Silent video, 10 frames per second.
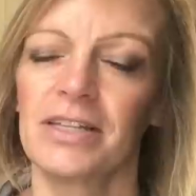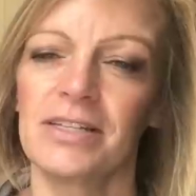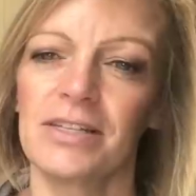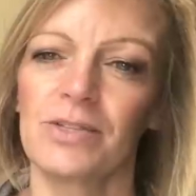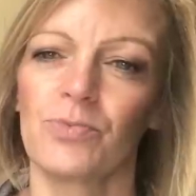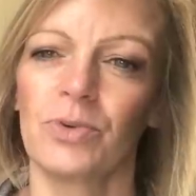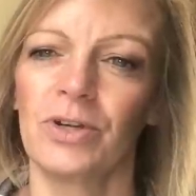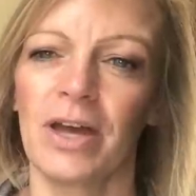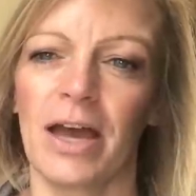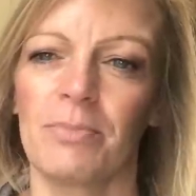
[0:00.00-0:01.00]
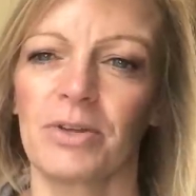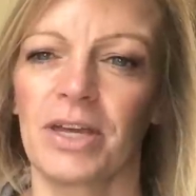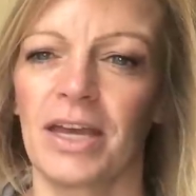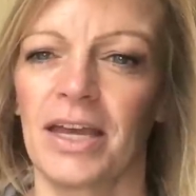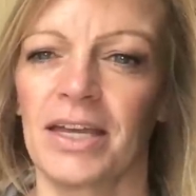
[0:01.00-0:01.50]
This is wool applique
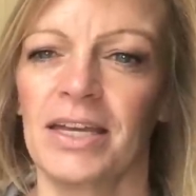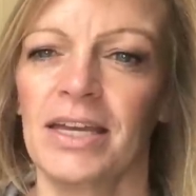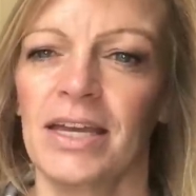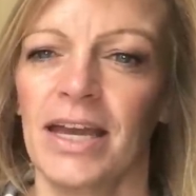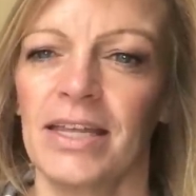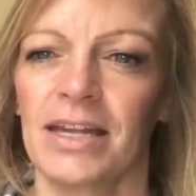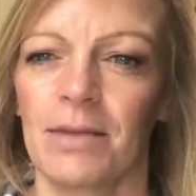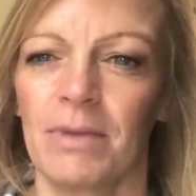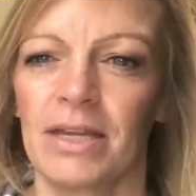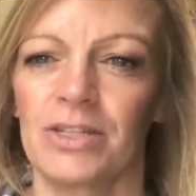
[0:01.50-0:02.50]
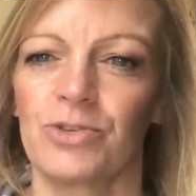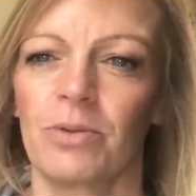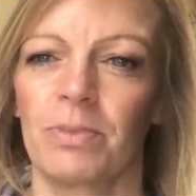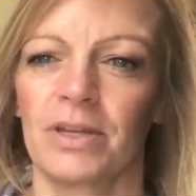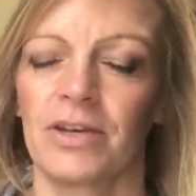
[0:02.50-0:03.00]
and then I made into a
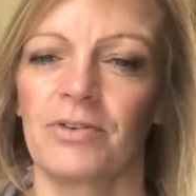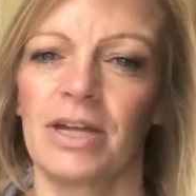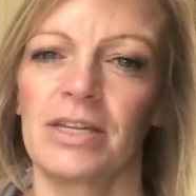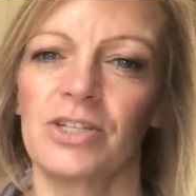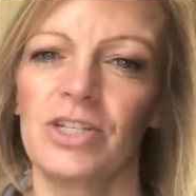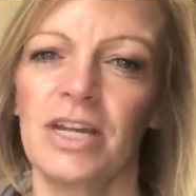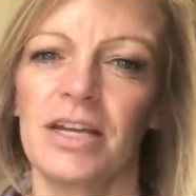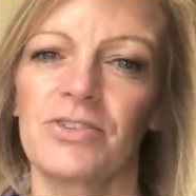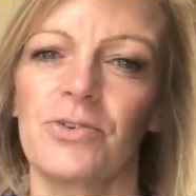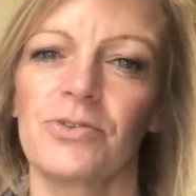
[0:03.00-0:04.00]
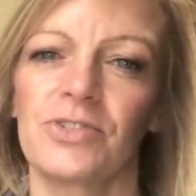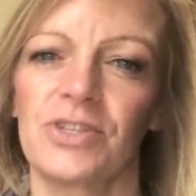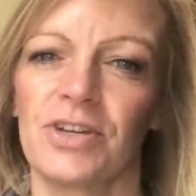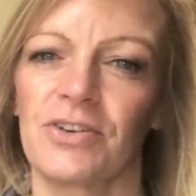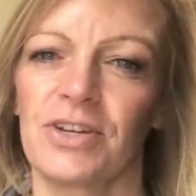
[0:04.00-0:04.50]
pillow. And she has a whole
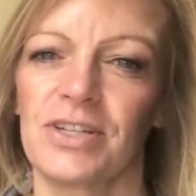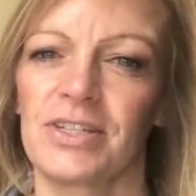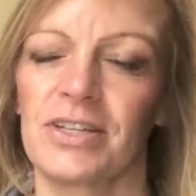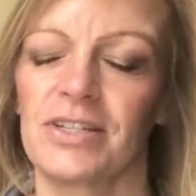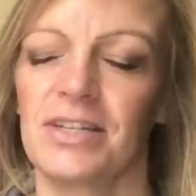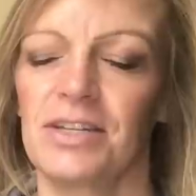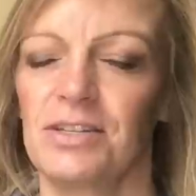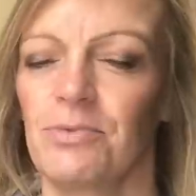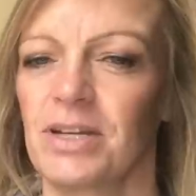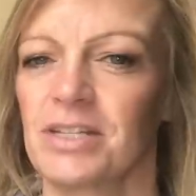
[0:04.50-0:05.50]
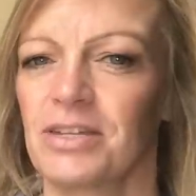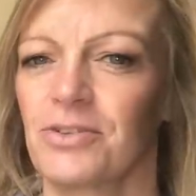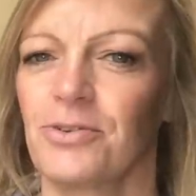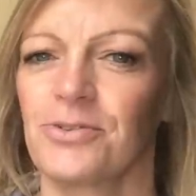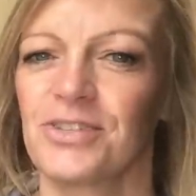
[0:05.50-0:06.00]
series, uh, Stacy West has
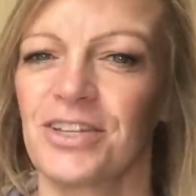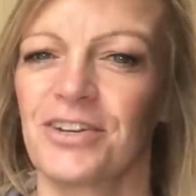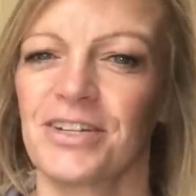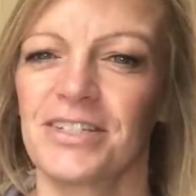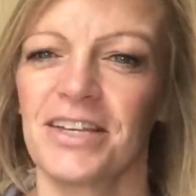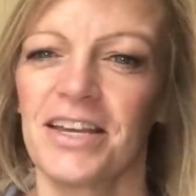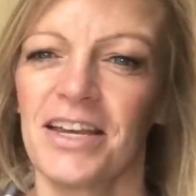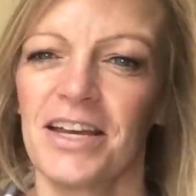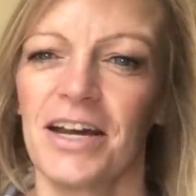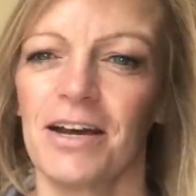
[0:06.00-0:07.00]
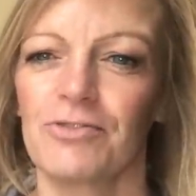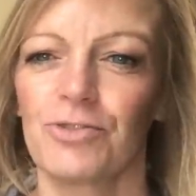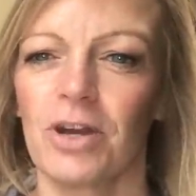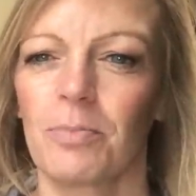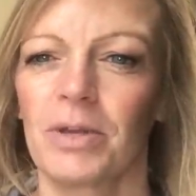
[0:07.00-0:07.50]
a whole series of
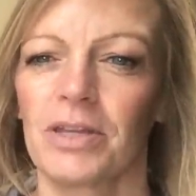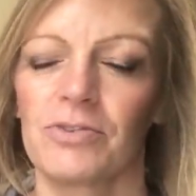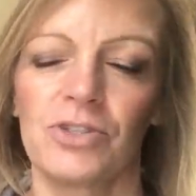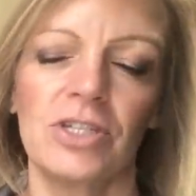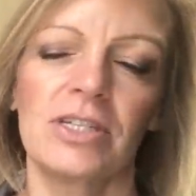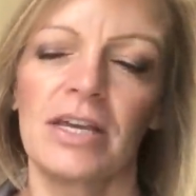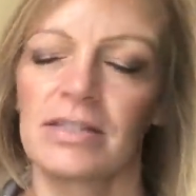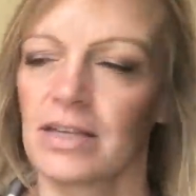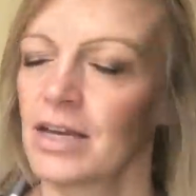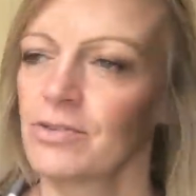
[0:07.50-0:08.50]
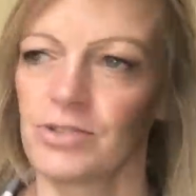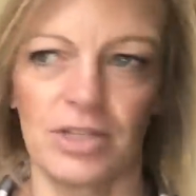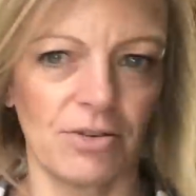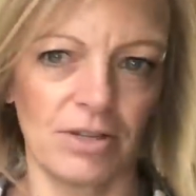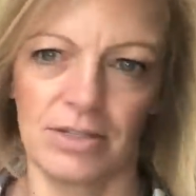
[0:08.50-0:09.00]
truck pillows. She has other
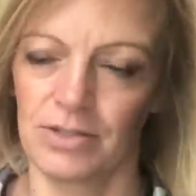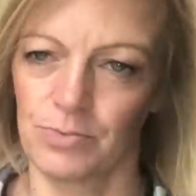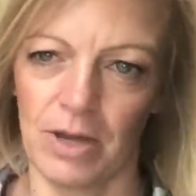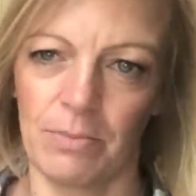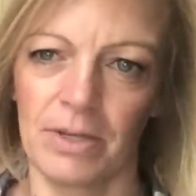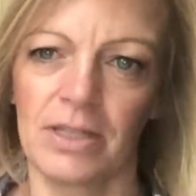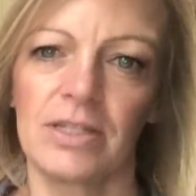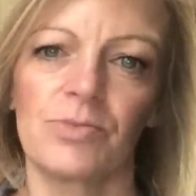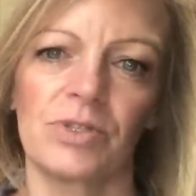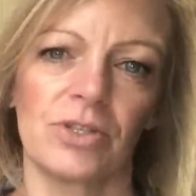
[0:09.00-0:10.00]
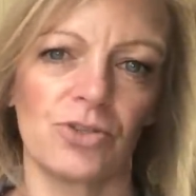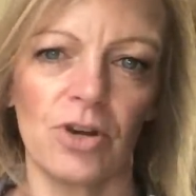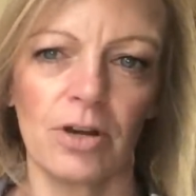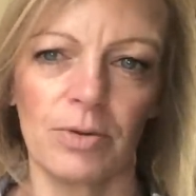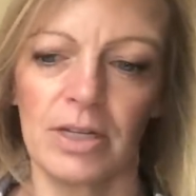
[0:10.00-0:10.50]
series as well, but this was the
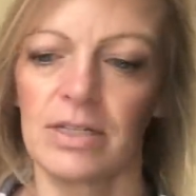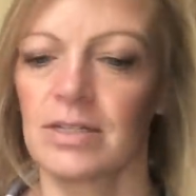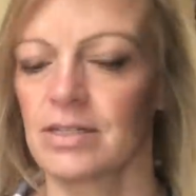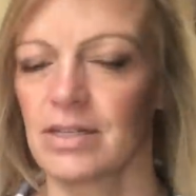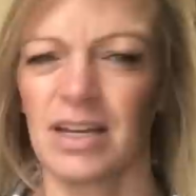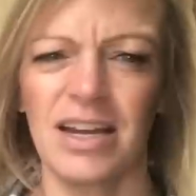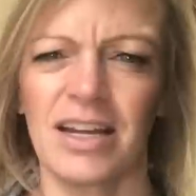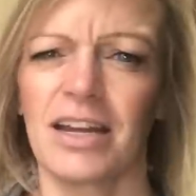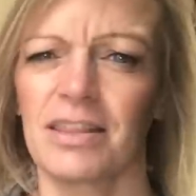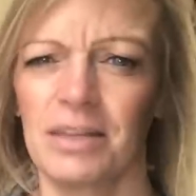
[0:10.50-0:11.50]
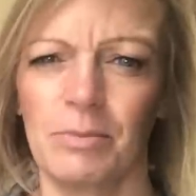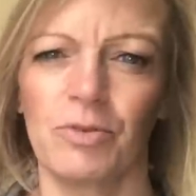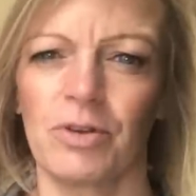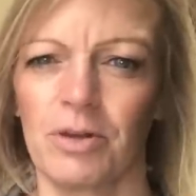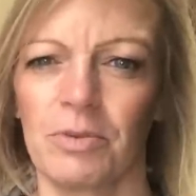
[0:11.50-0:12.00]
truck ones. I kind of got a theme
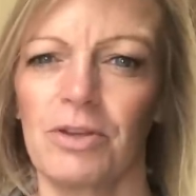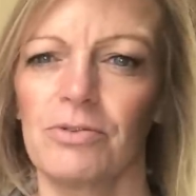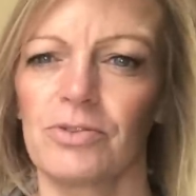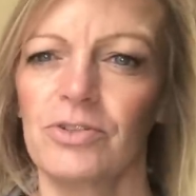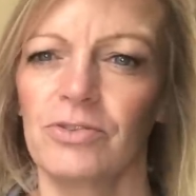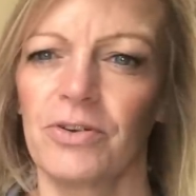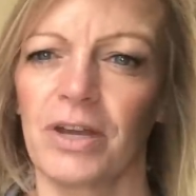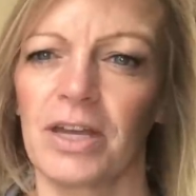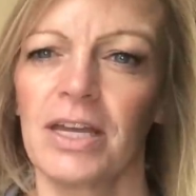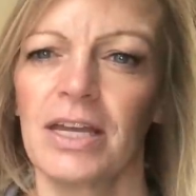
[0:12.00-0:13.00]
going on with those too, don't I?